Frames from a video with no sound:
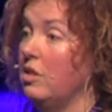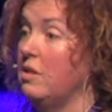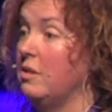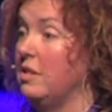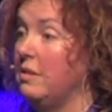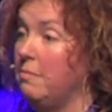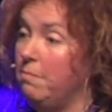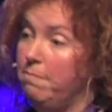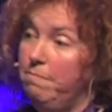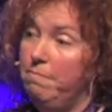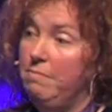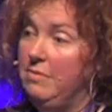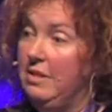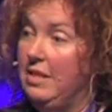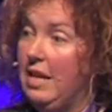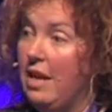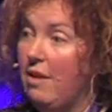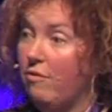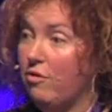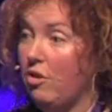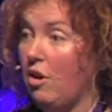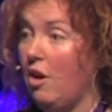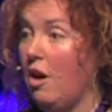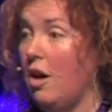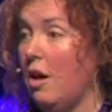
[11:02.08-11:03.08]
you can
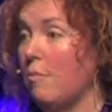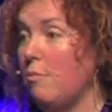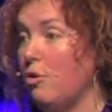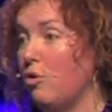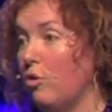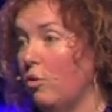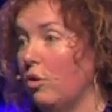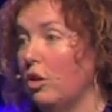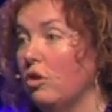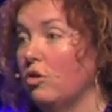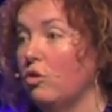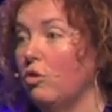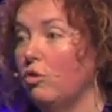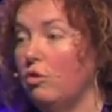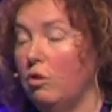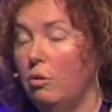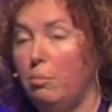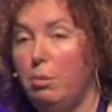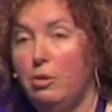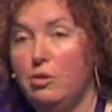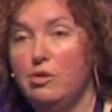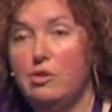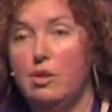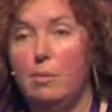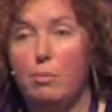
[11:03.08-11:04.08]
save time, you don't need to
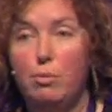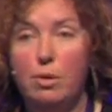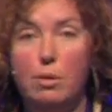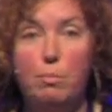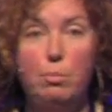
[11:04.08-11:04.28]
go to the bus